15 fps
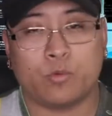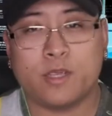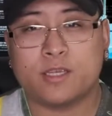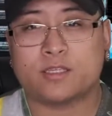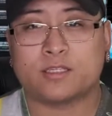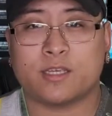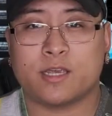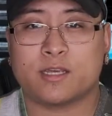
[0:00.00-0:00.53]
week
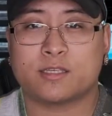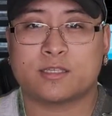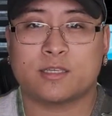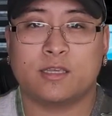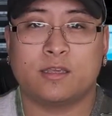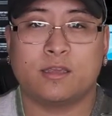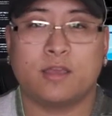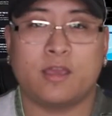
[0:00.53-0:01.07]
six
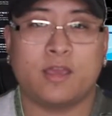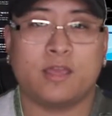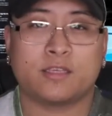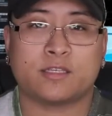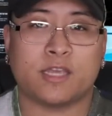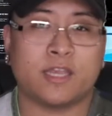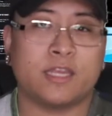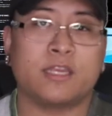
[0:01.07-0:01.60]

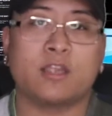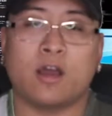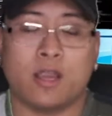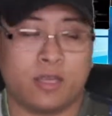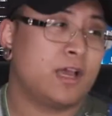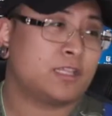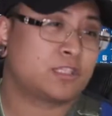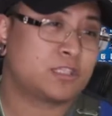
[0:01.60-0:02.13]
is a
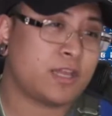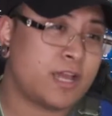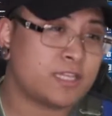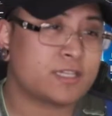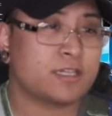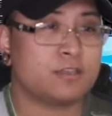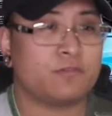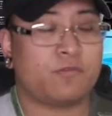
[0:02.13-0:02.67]
dud. It's
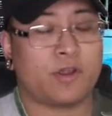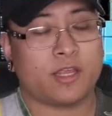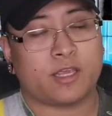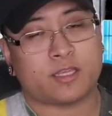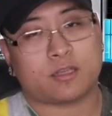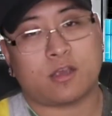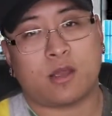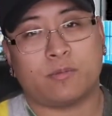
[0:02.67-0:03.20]
nice because you finally
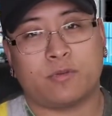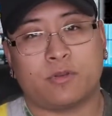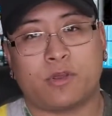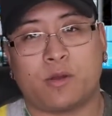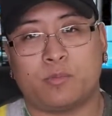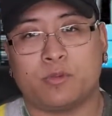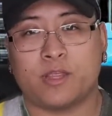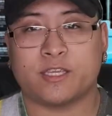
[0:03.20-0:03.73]
get a couple,
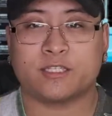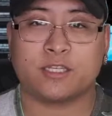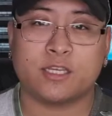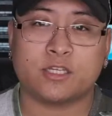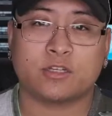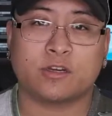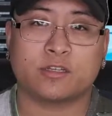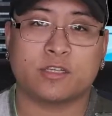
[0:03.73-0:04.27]
couple nice
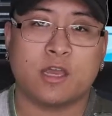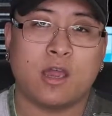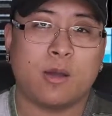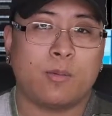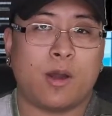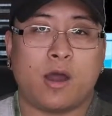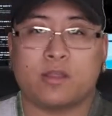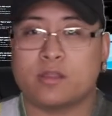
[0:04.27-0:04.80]
t-shirts,
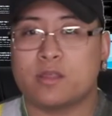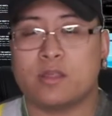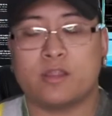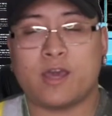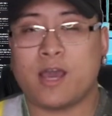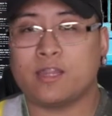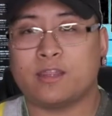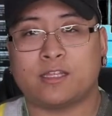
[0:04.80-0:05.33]
but other than
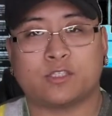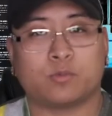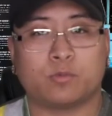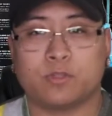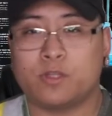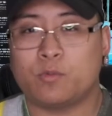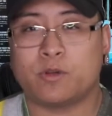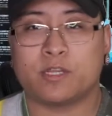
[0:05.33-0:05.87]
that, that's
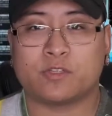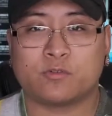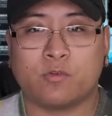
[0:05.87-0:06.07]
really what it's